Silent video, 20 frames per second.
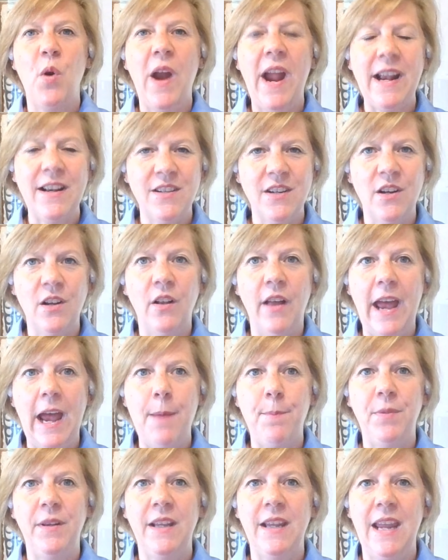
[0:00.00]
practical
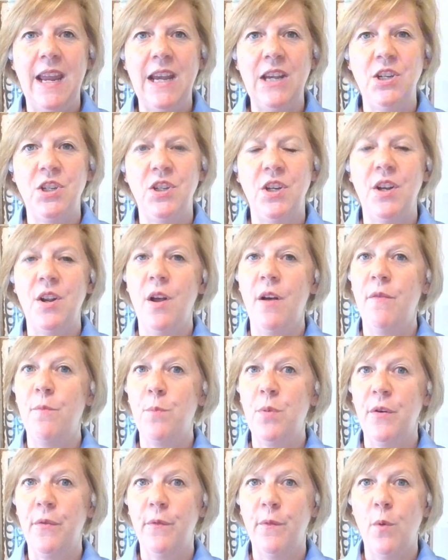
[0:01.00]
application of
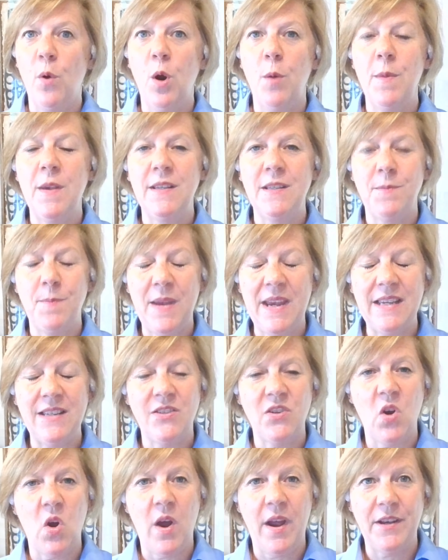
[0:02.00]

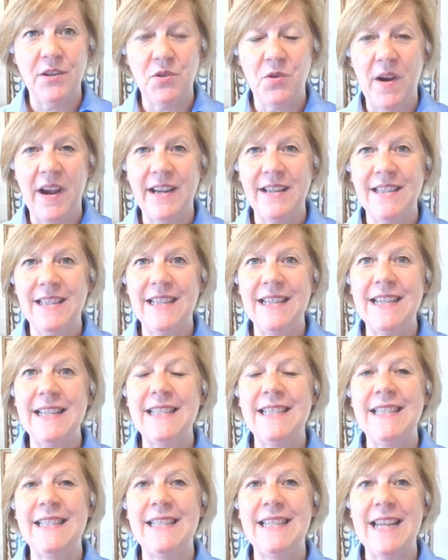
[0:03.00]
performance-based contracting
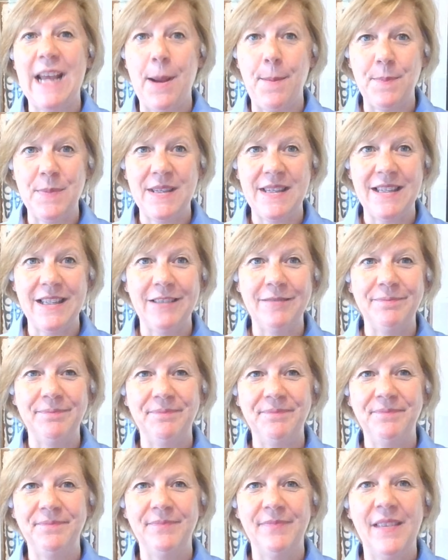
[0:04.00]
steps.
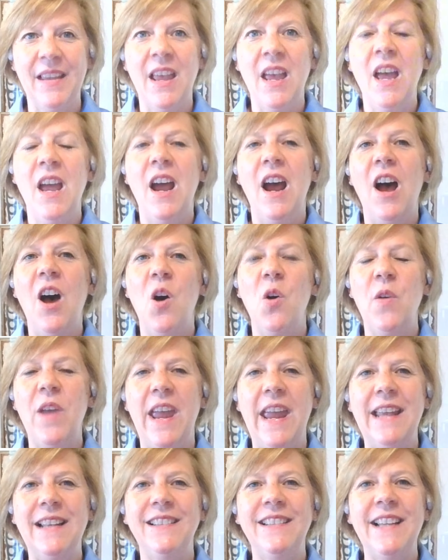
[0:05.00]

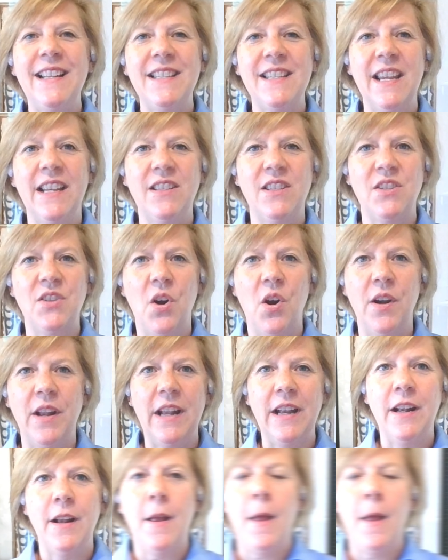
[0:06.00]
Okay, let's get started.